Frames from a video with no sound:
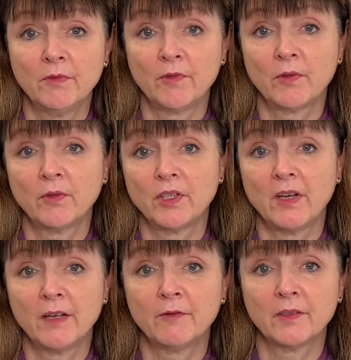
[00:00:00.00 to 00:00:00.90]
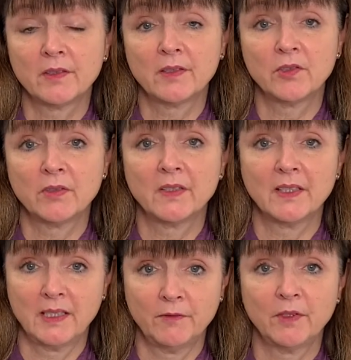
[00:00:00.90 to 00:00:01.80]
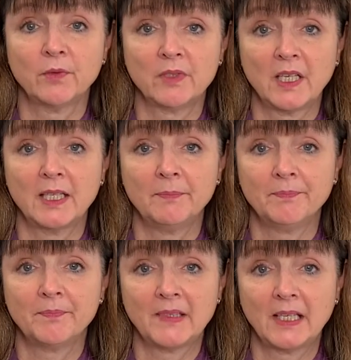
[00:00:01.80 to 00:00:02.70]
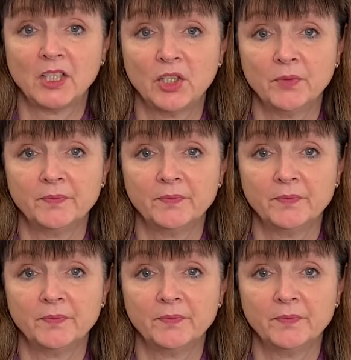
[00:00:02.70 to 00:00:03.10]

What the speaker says: for all your efforts during this difficult time. Thank you.